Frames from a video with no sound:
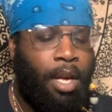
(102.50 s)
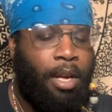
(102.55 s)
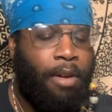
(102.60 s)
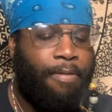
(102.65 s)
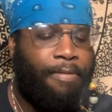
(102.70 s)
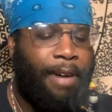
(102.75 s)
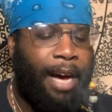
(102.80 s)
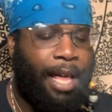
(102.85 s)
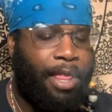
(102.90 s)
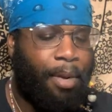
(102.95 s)

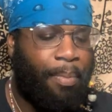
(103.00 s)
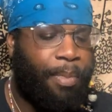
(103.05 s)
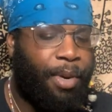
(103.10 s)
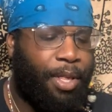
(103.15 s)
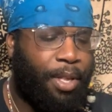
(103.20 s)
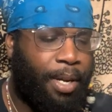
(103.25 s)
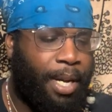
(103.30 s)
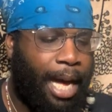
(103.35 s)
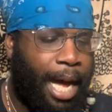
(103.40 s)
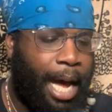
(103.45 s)
Father,
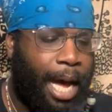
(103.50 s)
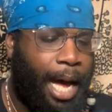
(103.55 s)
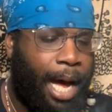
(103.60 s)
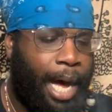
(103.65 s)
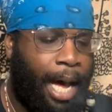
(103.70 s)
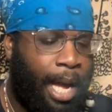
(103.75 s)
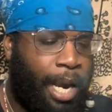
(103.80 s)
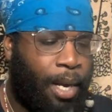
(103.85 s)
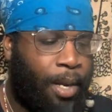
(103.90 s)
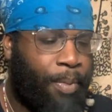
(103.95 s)
Mother,
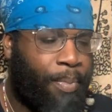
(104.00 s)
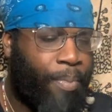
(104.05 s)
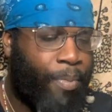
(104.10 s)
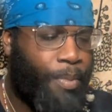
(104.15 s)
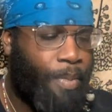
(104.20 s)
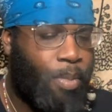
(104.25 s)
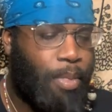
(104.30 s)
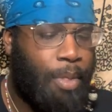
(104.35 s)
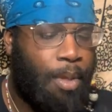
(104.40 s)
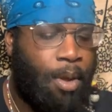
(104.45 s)
God,
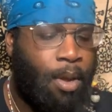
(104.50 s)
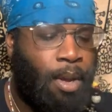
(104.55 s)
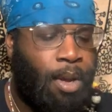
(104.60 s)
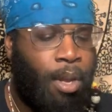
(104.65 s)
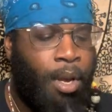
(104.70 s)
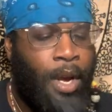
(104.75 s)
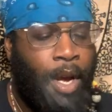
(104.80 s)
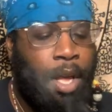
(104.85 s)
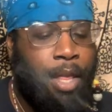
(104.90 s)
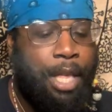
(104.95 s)

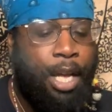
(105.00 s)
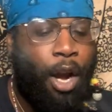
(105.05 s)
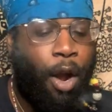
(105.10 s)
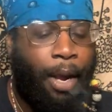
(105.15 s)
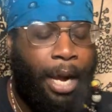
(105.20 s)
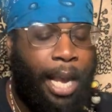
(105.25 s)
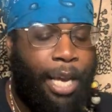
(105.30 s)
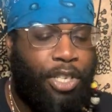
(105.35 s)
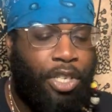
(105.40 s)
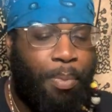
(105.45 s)
the
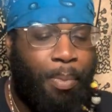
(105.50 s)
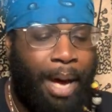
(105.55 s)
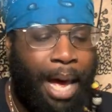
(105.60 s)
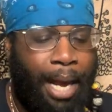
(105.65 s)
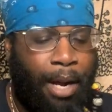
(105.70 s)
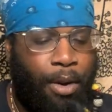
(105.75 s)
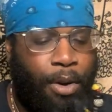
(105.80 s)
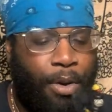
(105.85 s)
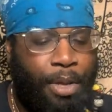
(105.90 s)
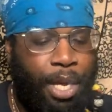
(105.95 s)
Archangel
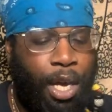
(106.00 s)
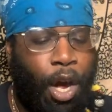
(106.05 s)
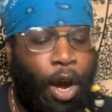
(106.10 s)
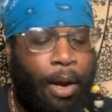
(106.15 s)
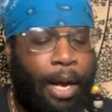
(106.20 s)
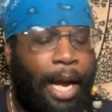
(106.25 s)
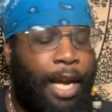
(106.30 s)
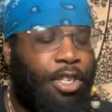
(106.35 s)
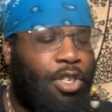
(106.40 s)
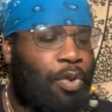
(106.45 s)
Michael, the
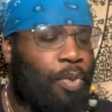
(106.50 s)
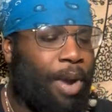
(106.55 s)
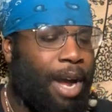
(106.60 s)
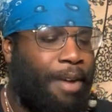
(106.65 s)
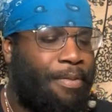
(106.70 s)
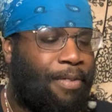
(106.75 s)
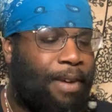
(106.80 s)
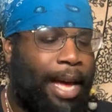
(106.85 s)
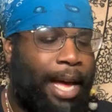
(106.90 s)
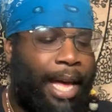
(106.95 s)
Archangel
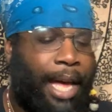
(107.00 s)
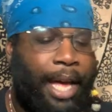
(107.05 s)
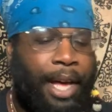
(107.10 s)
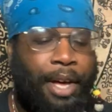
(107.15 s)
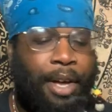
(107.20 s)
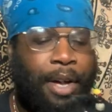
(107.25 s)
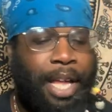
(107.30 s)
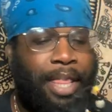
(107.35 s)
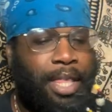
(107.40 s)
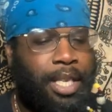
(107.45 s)

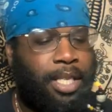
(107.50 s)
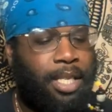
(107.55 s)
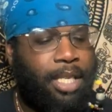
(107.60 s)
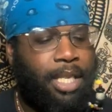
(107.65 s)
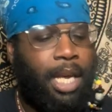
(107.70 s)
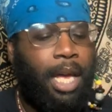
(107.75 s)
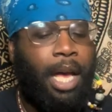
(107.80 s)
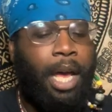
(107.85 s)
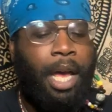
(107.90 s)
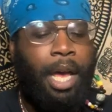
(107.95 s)
Raphael at this
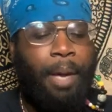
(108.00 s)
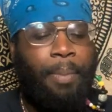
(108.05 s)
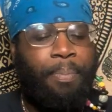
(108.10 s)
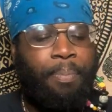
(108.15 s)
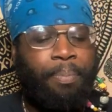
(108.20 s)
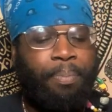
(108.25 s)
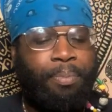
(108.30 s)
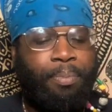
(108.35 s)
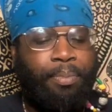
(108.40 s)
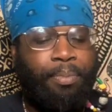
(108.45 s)
time.
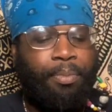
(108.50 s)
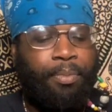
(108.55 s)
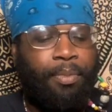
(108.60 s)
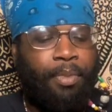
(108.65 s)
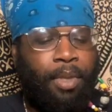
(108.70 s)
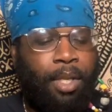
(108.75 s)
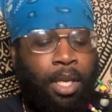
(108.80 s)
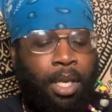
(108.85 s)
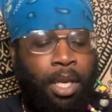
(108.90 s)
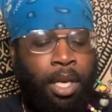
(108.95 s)

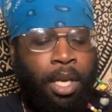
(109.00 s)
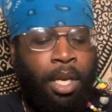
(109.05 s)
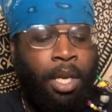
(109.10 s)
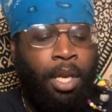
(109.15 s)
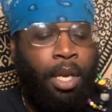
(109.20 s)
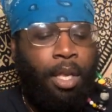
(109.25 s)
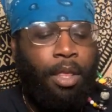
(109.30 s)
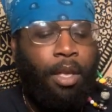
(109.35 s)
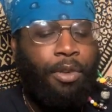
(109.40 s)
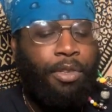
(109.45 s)

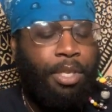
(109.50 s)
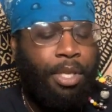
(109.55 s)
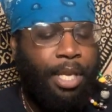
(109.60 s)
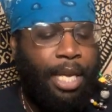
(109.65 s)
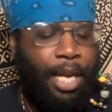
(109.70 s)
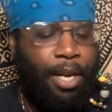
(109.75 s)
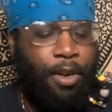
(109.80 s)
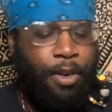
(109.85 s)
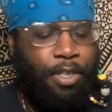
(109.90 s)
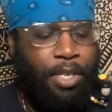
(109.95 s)
Those are the
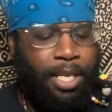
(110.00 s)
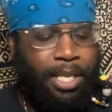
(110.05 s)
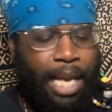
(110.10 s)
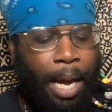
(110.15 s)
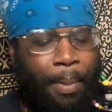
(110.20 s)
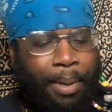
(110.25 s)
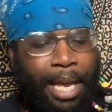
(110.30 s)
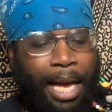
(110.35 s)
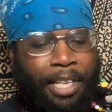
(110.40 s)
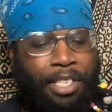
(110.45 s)
energies I
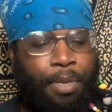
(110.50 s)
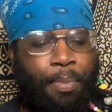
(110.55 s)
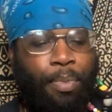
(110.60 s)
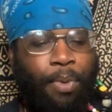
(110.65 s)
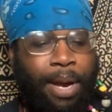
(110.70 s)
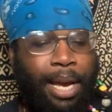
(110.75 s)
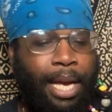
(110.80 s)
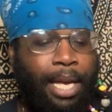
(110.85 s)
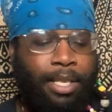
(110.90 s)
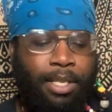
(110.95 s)
would like to
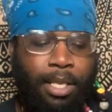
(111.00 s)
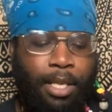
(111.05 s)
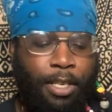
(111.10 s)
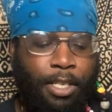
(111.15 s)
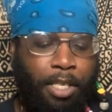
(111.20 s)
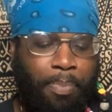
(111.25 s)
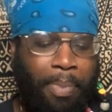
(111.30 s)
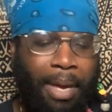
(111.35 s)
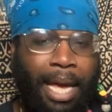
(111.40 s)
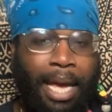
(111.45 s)
bring into this
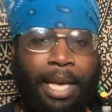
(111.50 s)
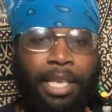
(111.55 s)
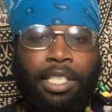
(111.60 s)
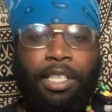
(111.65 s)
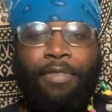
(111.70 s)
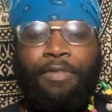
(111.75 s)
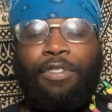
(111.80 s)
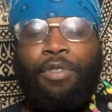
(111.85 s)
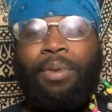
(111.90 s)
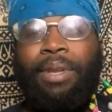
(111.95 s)
space.
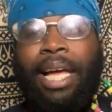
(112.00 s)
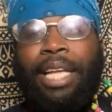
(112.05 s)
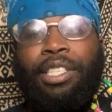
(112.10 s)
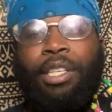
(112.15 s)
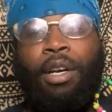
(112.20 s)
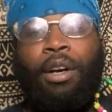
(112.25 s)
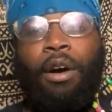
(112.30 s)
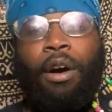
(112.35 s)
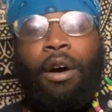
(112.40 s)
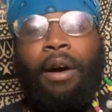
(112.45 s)
If you would like to
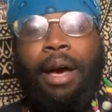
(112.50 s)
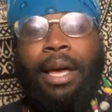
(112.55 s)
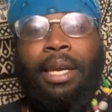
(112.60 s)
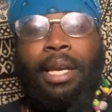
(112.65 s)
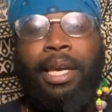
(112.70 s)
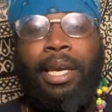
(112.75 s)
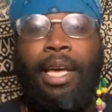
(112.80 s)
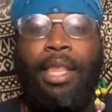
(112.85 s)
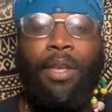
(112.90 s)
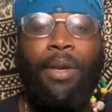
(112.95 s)
call in
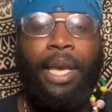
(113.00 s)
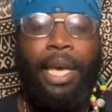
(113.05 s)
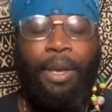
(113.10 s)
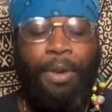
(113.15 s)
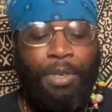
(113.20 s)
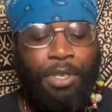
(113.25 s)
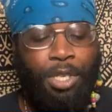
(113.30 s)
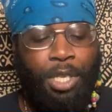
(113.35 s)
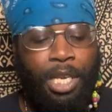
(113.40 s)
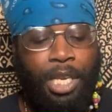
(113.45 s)
another
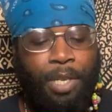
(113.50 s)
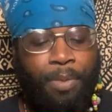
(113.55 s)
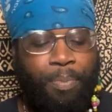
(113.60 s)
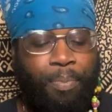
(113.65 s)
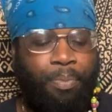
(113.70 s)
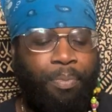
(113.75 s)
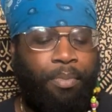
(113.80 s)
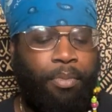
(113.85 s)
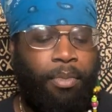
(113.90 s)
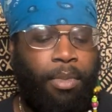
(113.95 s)
energy,
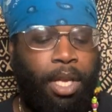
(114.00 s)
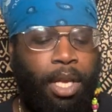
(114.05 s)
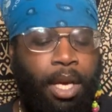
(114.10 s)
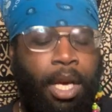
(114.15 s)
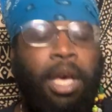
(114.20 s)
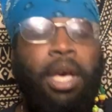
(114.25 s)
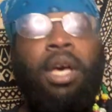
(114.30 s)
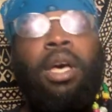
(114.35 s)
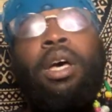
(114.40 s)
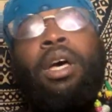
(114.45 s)

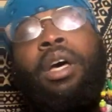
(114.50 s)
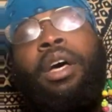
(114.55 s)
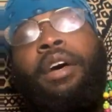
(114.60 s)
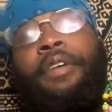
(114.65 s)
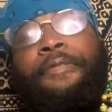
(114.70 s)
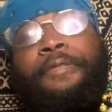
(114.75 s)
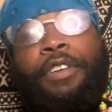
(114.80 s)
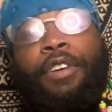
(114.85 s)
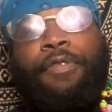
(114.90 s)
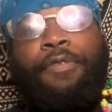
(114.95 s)

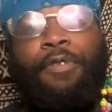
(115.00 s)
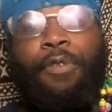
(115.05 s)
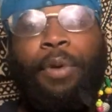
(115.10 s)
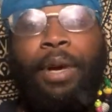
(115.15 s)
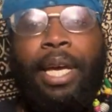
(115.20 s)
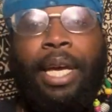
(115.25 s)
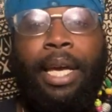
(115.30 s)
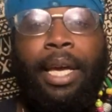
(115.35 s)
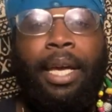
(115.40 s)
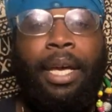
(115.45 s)
feel
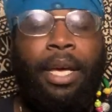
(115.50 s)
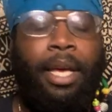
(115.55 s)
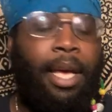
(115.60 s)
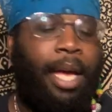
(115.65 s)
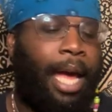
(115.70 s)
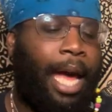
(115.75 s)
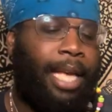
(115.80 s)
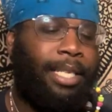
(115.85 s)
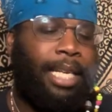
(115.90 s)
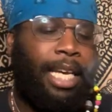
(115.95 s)
free
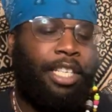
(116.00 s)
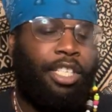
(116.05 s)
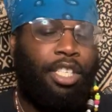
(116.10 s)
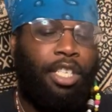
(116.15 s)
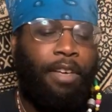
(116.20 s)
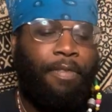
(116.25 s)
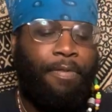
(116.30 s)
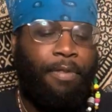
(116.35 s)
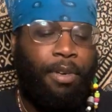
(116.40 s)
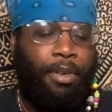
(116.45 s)
as I
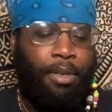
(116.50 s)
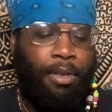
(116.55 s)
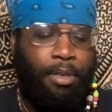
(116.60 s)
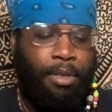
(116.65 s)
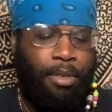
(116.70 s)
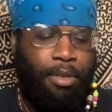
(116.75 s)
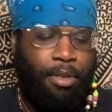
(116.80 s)
shuffle.